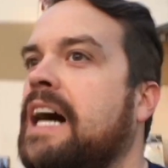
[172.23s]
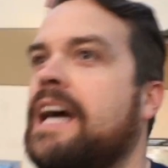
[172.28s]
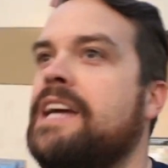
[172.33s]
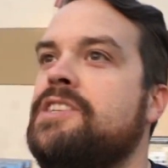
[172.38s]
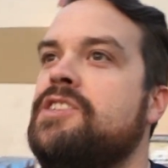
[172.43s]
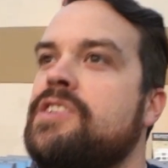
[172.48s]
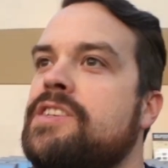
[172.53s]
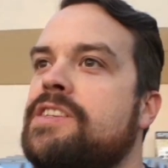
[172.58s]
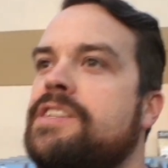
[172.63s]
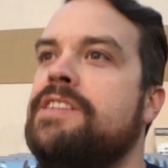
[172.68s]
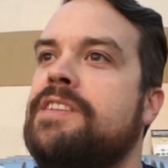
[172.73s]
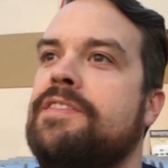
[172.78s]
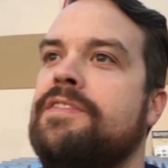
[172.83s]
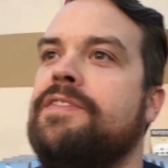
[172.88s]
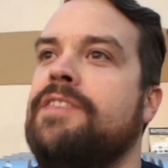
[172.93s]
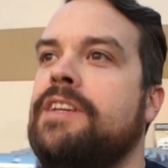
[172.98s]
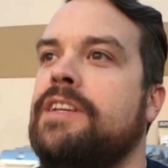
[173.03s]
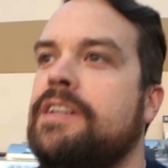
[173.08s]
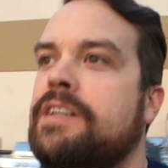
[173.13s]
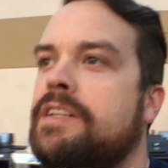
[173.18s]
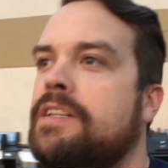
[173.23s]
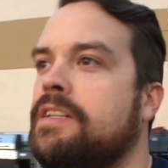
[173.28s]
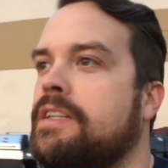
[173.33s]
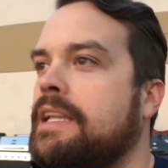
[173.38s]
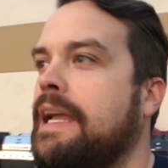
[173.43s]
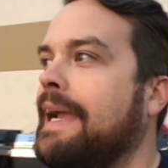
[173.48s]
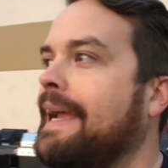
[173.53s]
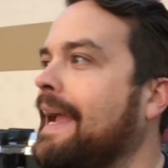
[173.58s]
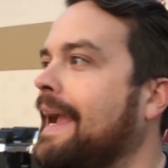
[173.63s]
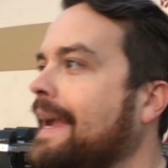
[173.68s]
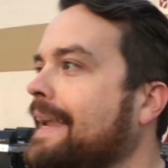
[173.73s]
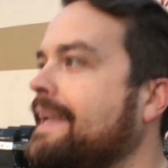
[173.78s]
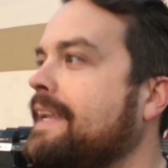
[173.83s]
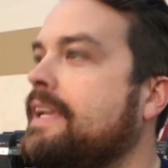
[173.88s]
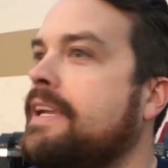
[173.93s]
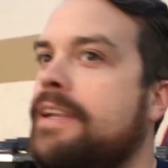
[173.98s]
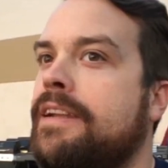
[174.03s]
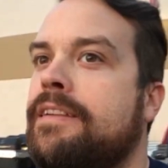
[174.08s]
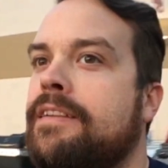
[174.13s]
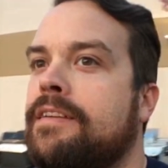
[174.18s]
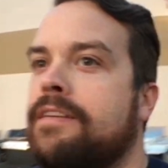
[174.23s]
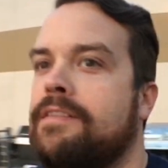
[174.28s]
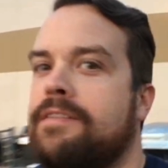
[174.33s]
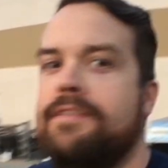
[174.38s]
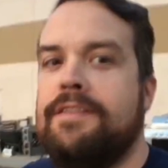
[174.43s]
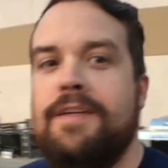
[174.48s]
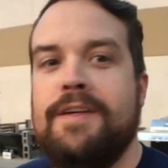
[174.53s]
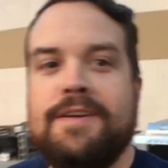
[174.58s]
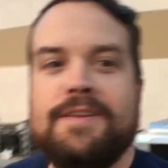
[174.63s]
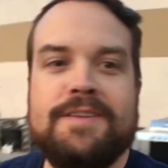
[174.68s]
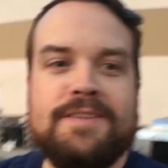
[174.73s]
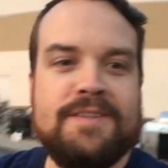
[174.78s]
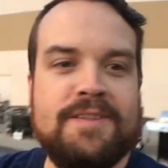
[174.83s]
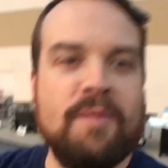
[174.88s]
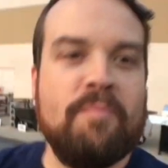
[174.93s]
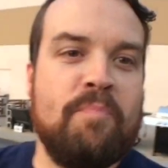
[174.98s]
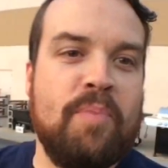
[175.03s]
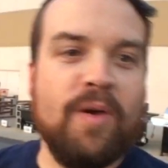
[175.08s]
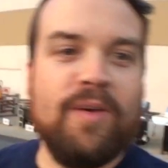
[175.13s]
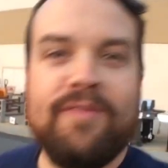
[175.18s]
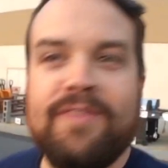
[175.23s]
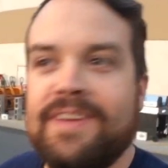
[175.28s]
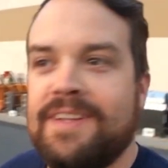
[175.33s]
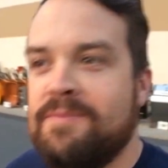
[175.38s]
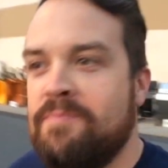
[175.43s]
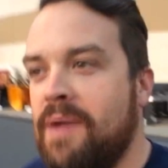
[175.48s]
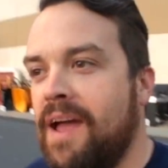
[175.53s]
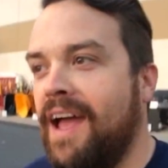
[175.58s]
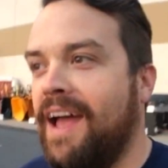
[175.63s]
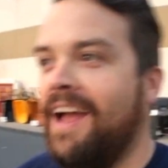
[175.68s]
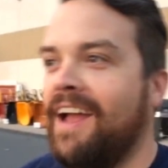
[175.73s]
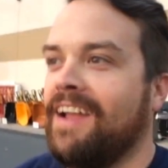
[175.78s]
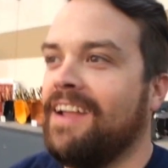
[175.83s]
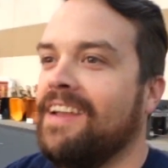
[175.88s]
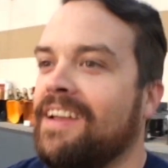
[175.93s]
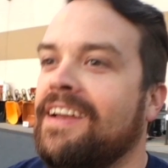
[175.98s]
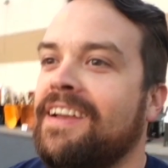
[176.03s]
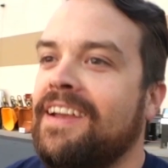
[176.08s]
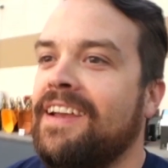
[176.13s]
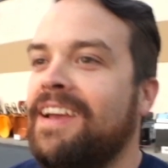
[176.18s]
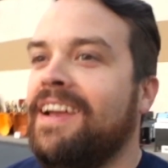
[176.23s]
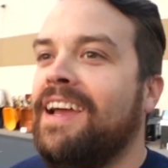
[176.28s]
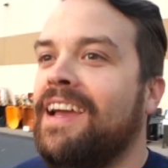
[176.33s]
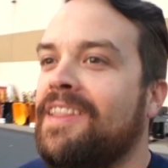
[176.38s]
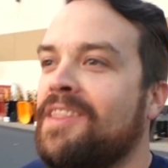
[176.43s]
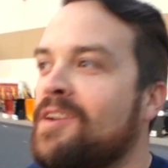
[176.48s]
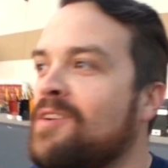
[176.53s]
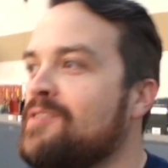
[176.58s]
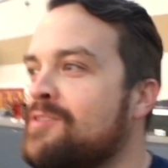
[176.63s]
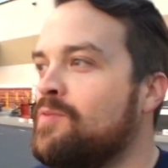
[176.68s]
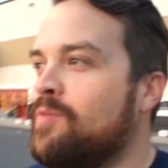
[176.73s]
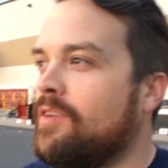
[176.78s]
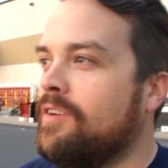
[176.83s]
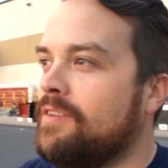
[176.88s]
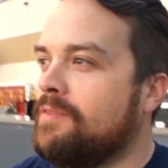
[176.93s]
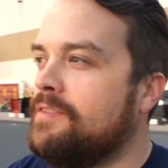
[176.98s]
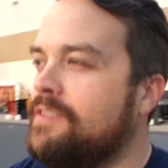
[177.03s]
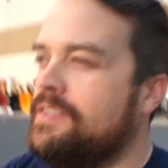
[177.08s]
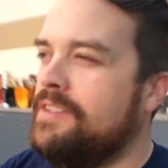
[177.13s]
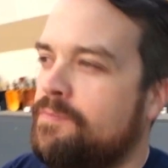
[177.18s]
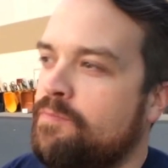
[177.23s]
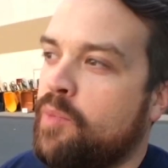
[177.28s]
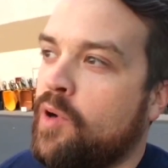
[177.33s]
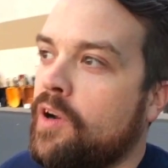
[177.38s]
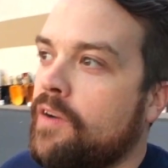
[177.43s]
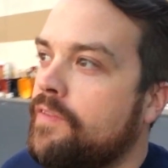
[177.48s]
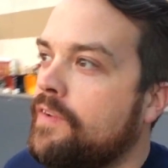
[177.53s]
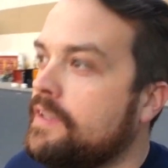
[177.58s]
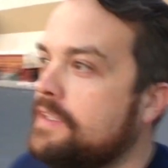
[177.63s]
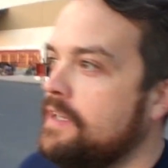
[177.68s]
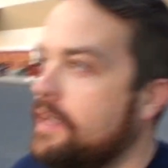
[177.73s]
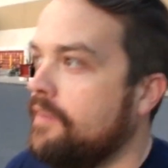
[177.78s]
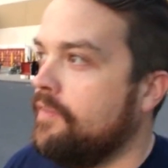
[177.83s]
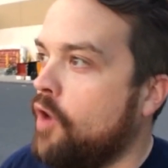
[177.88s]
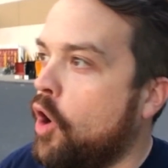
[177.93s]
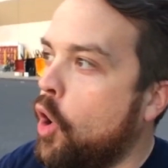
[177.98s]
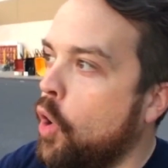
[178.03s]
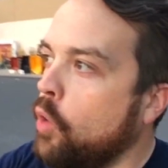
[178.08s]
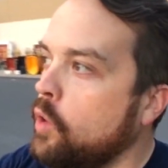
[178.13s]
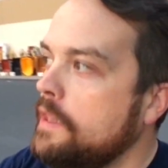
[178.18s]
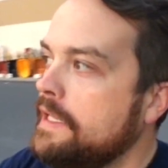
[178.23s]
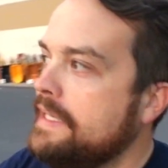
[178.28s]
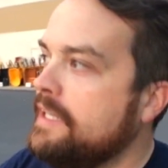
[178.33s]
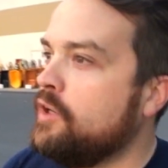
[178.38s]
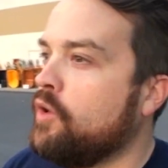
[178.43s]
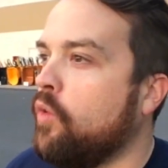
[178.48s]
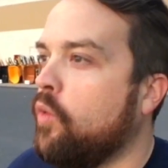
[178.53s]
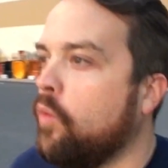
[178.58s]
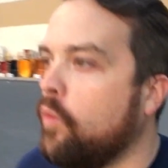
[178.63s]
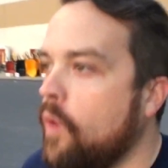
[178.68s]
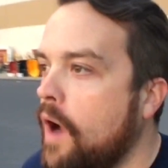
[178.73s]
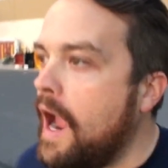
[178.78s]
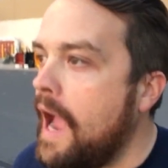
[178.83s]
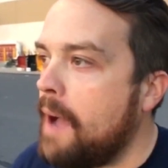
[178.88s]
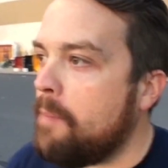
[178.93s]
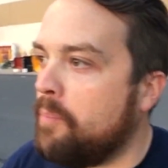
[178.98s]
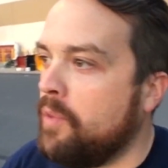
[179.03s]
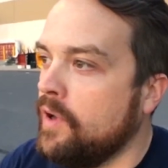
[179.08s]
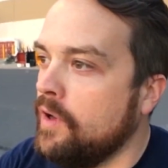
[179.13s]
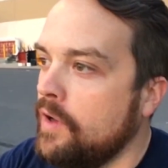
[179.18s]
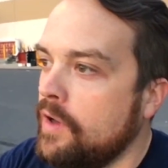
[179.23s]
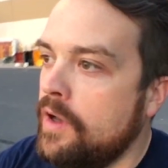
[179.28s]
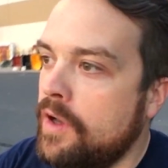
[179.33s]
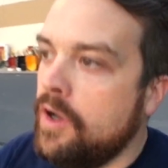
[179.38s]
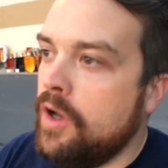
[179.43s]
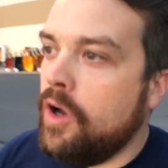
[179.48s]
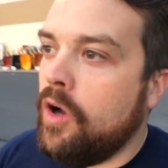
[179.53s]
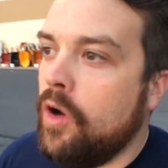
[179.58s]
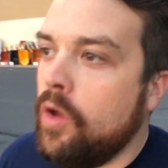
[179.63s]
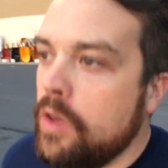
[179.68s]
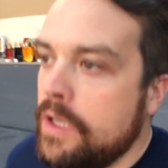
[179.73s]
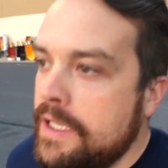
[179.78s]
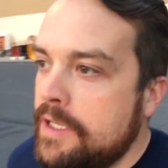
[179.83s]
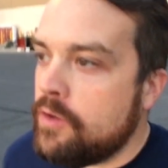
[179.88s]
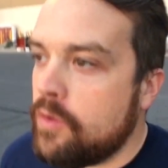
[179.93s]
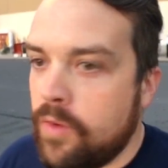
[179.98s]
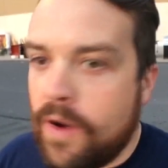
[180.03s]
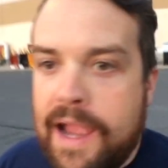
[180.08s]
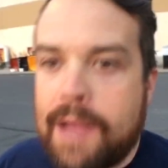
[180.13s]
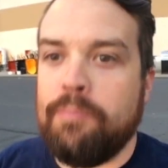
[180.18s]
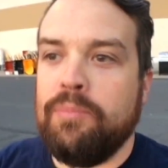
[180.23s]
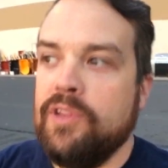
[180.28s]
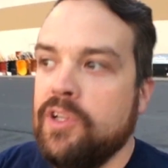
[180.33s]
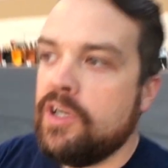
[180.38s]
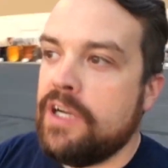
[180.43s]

I just feel like I need the perfect bag, and those weren't perfect enough. Holy crap! Holy crap!